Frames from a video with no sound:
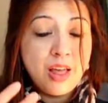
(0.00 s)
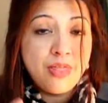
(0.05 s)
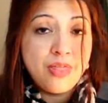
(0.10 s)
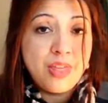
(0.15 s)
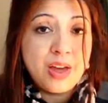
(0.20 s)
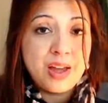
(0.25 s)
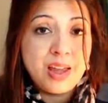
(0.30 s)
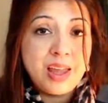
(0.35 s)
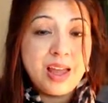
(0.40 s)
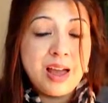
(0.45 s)

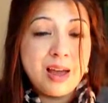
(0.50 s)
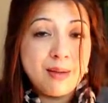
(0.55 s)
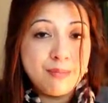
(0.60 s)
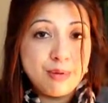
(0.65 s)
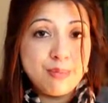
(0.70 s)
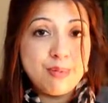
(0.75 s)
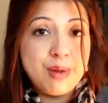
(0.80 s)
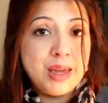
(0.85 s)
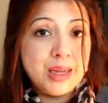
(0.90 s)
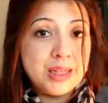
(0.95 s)
that can
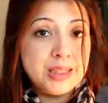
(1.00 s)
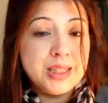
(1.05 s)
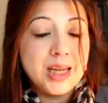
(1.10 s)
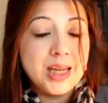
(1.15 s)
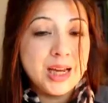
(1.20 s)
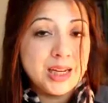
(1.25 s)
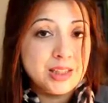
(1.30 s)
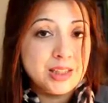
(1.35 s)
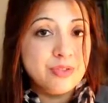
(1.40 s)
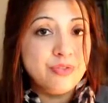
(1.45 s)
be paid
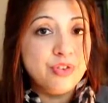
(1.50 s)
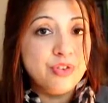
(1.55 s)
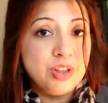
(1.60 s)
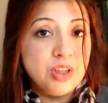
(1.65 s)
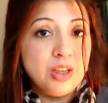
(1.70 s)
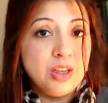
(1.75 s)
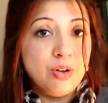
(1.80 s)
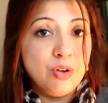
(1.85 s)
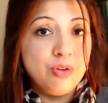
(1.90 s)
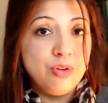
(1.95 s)

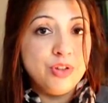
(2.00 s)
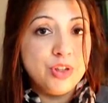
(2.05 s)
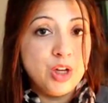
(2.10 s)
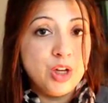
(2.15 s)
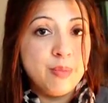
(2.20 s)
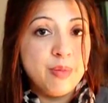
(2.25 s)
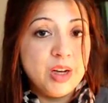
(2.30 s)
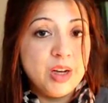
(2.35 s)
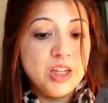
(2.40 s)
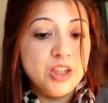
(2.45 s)
tax-free on
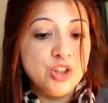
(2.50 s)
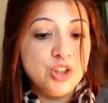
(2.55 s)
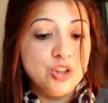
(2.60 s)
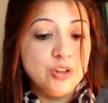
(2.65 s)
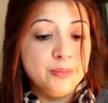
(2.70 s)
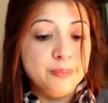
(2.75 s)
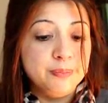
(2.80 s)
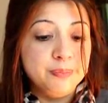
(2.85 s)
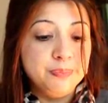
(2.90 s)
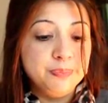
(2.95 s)

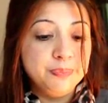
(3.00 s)
termination.